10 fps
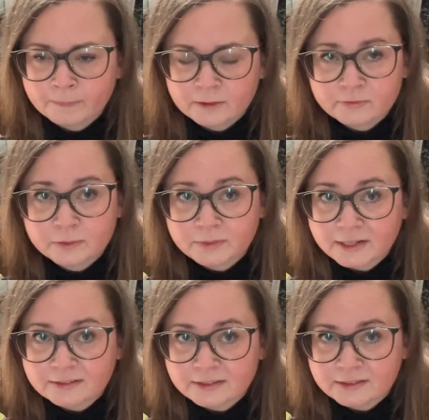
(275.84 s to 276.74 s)
from the
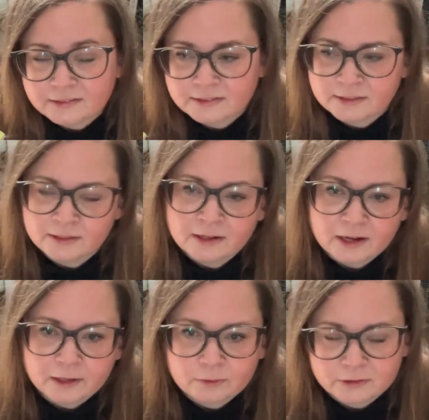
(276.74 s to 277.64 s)
80s. I
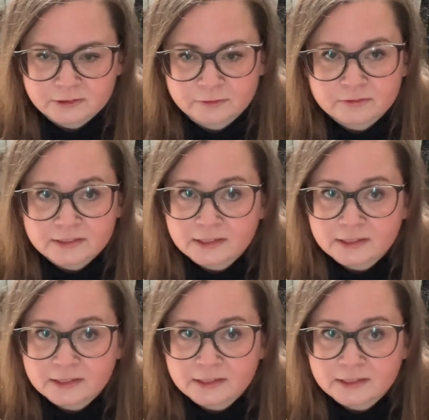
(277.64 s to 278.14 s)
also really